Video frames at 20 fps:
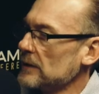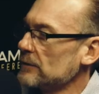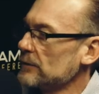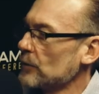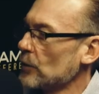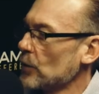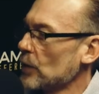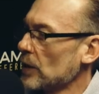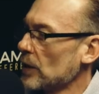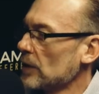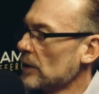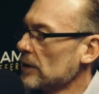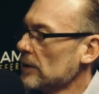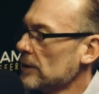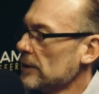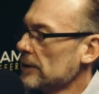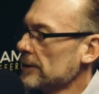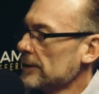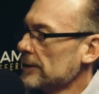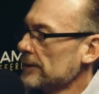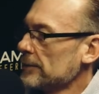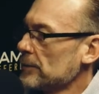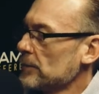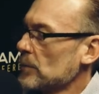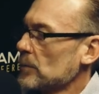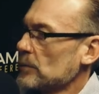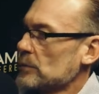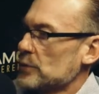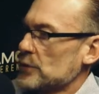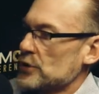for
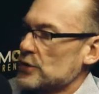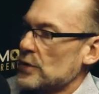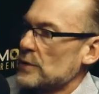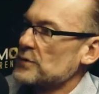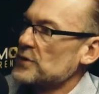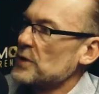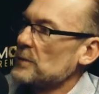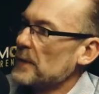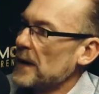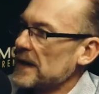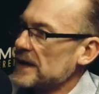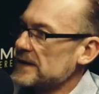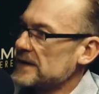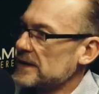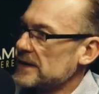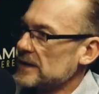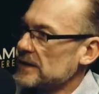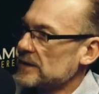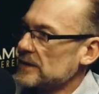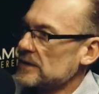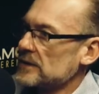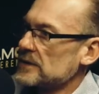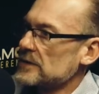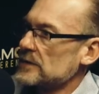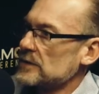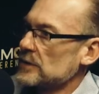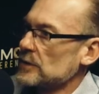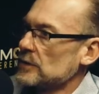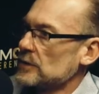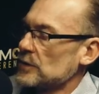prescription
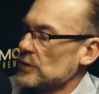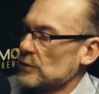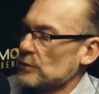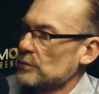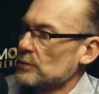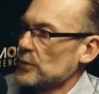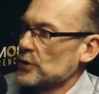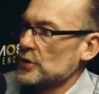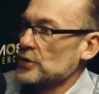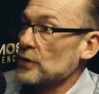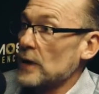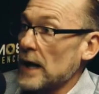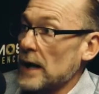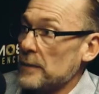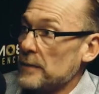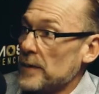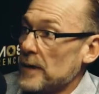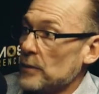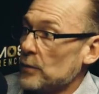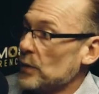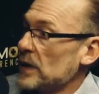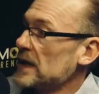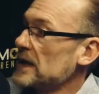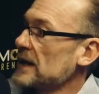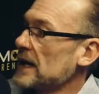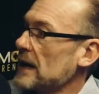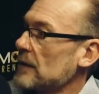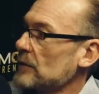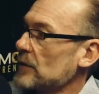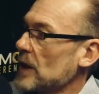medicines to, to prescribe them. We
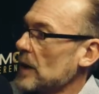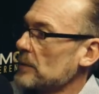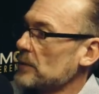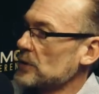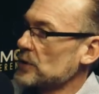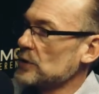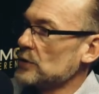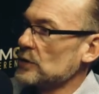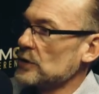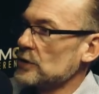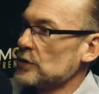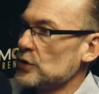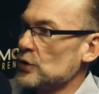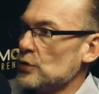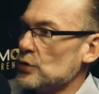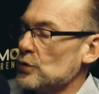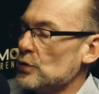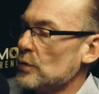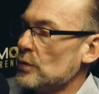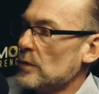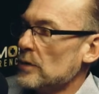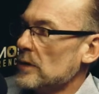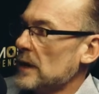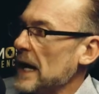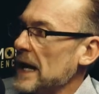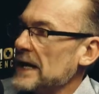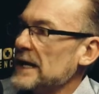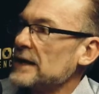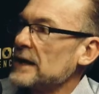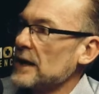didn't have the opportunity to do
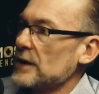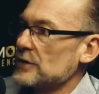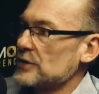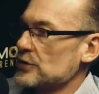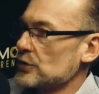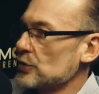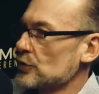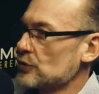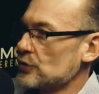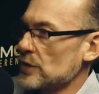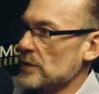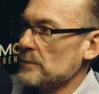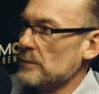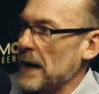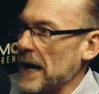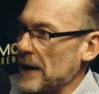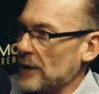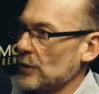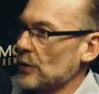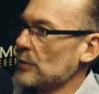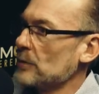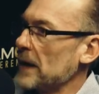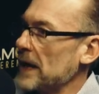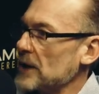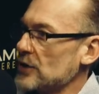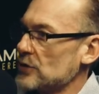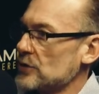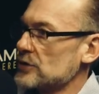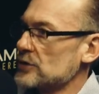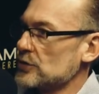any kind of surgery, minor,
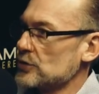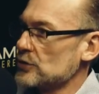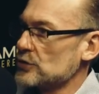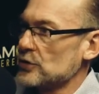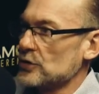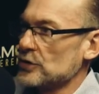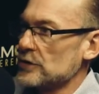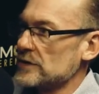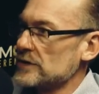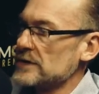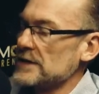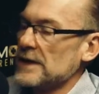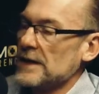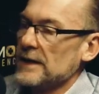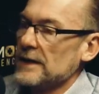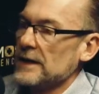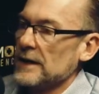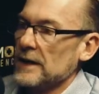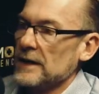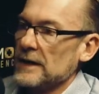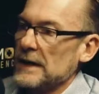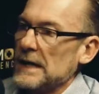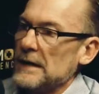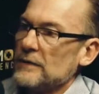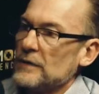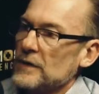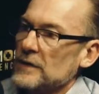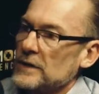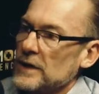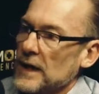major sutures. And
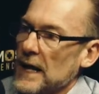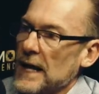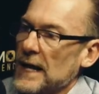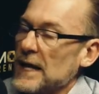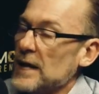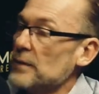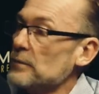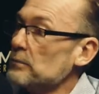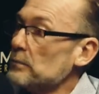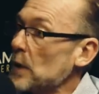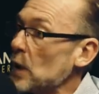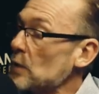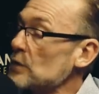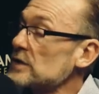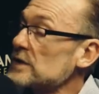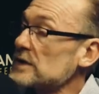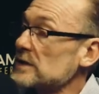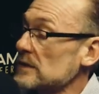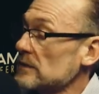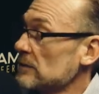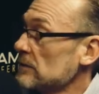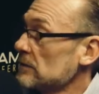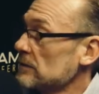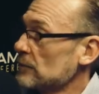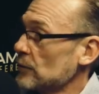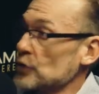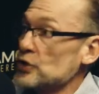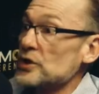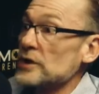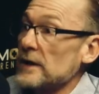even today, in most,
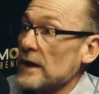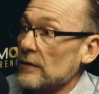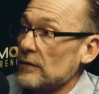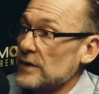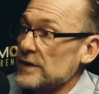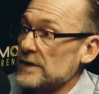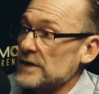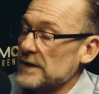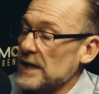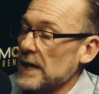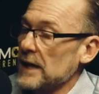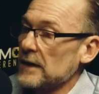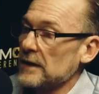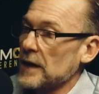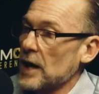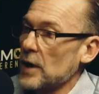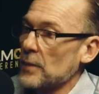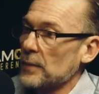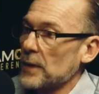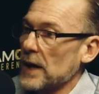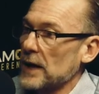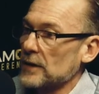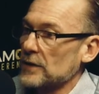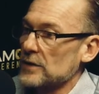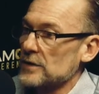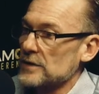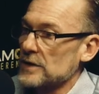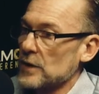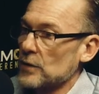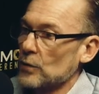virtually every state,
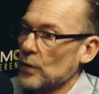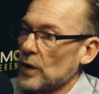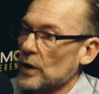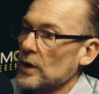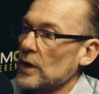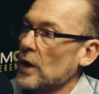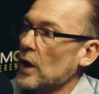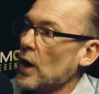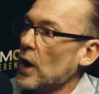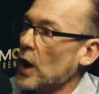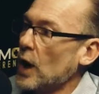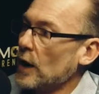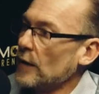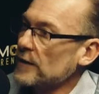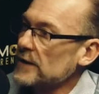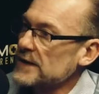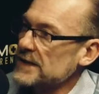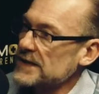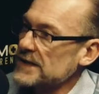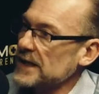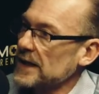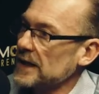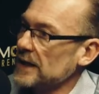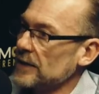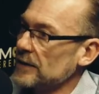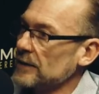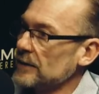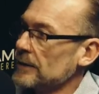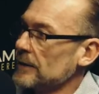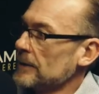chiropractors can work on the
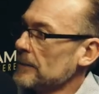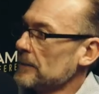skin